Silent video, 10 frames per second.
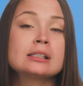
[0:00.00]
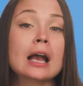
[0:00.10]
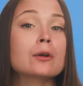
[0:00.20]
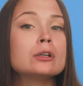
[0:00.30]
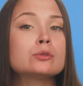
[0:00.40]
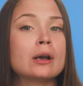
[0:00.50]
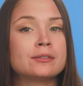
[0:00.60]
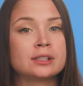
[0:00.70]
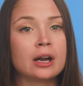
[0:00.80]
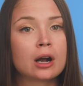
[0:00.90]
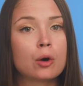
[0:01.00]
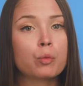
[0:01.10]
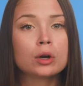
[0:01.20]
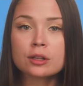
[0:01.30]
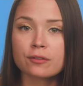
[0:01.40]
Zachary's wife, Sarah,
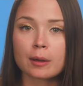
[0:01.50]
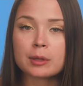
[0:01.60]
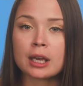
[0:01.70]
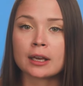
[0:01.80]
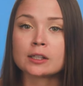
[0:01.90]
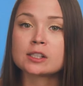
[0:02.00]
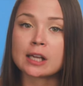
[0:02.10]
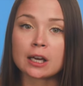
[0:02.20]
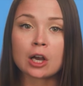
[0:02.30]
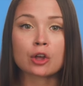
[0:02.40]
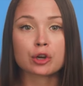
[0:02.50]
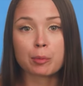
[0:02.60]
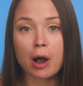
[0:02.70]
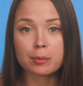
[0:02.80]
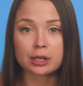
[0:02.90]
warned the family against standing on their
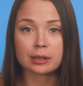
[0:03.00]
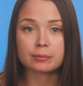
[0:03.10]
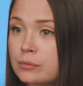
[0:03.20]
property.